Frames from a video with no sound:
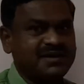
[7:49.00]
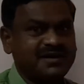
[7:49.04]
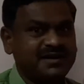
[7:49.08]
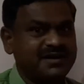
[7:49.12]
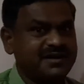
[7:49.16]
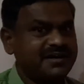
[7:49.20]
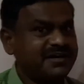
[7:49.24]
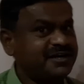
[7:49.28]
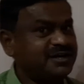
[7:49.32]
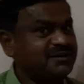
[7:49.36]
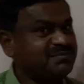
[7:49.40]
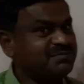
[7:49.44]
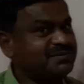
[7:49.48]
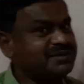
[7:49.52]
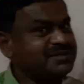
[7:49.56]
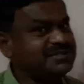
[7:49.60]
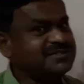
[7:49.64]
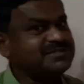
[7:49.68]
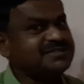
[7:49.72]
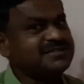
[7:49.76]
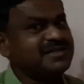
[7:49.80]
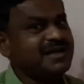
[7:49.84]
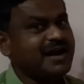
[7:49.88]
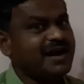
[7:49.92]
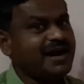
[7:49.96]
It
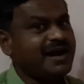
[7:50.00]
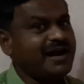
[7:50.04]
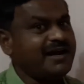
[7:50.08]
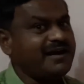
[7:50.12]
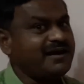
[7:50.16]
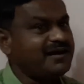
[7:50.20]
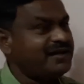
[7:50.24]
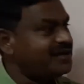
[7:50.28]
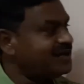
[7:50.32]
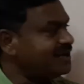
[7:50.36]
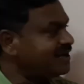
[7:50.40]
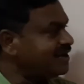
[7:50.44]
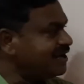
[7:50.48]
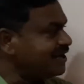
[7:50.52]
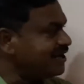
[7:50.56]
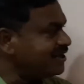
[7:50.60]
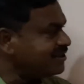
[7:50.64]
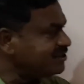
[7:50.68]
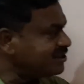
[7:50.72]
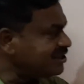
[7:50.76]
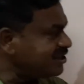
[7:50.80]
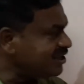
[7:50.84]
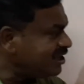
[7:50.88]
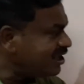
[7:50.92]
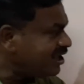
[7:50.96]
means that
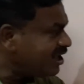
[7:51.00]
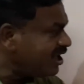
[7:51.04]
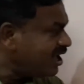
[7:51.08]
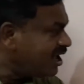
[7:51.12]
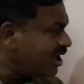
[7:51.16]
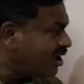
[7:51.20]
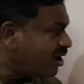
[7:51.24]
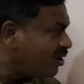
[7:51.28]
the